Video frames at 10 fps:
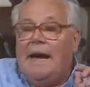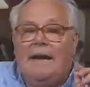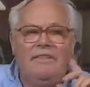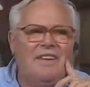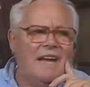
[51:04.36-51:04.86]
I
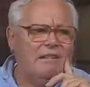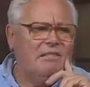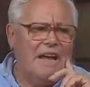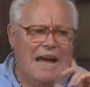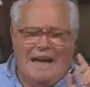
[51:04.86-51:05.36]
said,
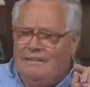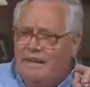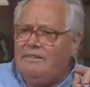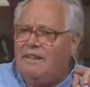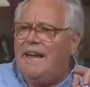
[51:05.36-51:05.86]
yeah, I
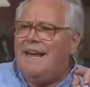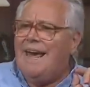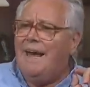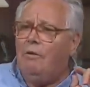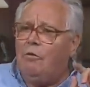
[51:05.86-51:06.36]
did take
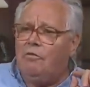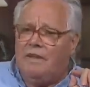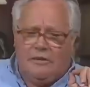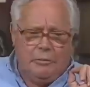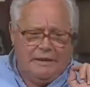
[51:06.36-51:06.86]
care of
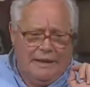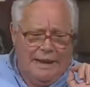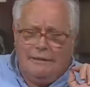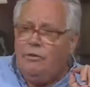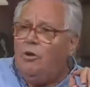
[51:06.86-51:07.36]
this, but
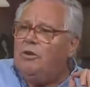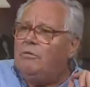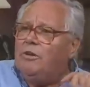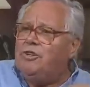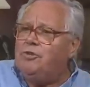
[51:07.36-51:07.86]
I don't know they
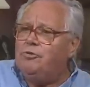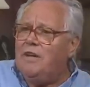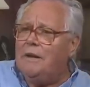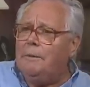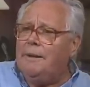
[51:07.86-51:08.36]
were Jews.
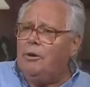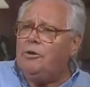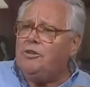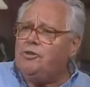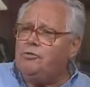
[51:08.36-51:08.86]
How do I know
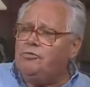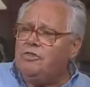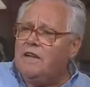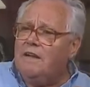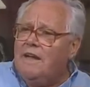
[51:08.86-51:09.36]
they're Jews?
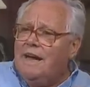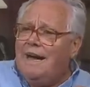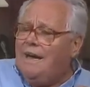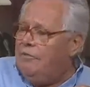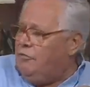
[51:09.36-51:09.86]

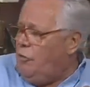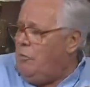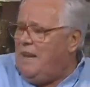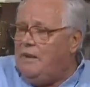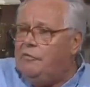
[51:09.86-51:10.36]
I have so
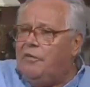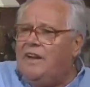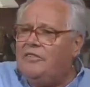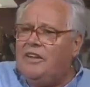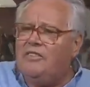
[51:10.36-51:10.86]
many
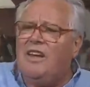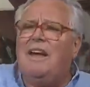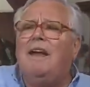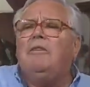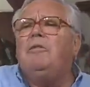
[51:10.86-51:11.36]
friends that say,
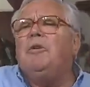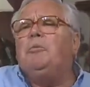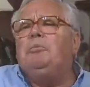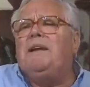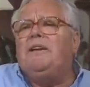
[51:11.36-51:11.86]
Henry, will you
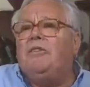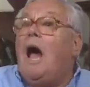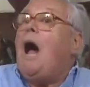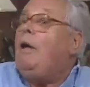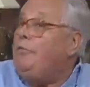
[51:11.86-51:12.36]
please,
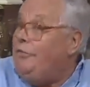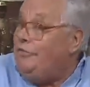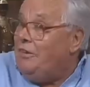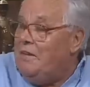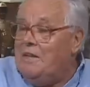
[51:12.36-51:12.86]

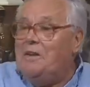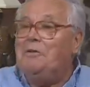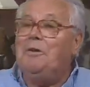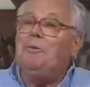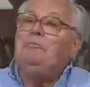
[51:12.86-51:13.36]
Hans,
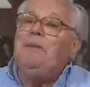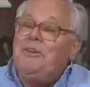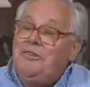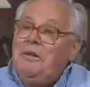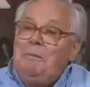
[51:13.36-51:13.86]
will you please